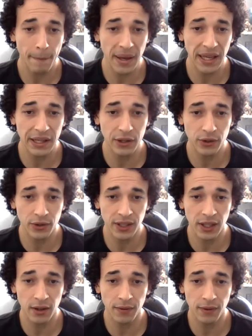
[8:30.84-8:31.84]
Making
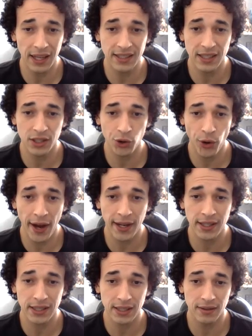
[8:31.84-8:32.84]
yourself less
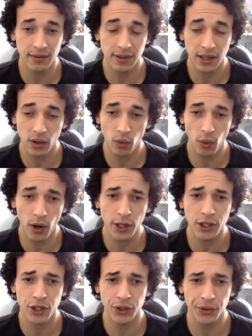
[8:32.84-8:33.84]
attractive can
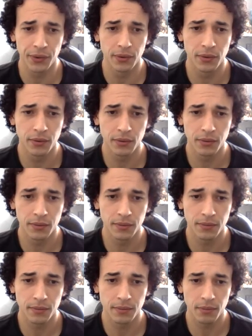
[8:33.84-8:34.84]
guard you.
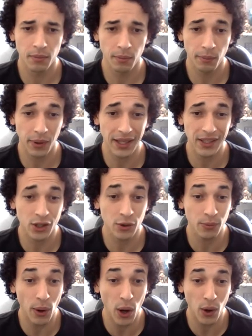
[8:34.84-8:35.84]
Playing
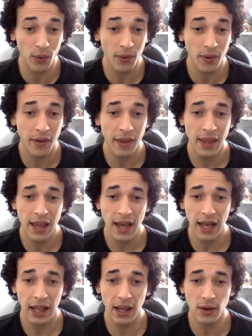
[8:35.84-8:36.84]
small
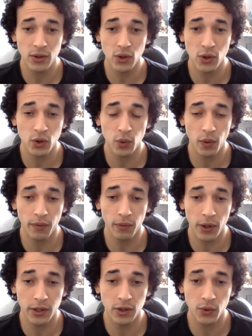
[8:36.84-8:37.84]
allows you to
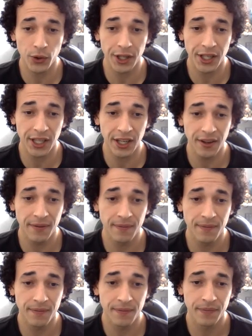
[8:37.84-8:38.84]
avoid scrutiny.
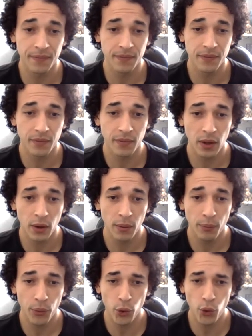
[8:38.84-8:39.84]

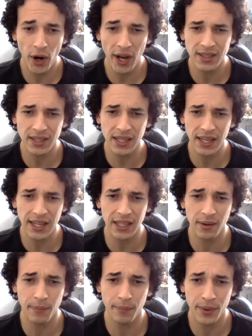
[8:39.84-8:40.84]

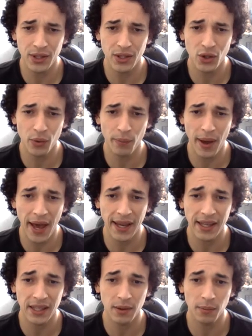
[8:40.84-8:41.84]
Procrastinating puts you
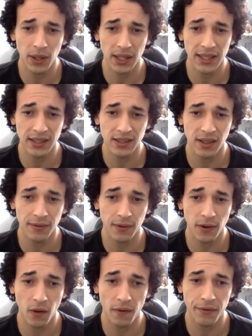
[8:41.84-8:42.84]
back in the place of
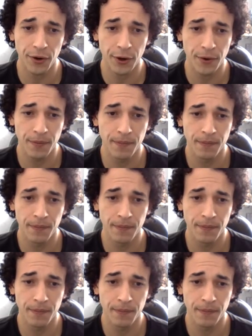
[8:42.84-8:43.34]
comfort.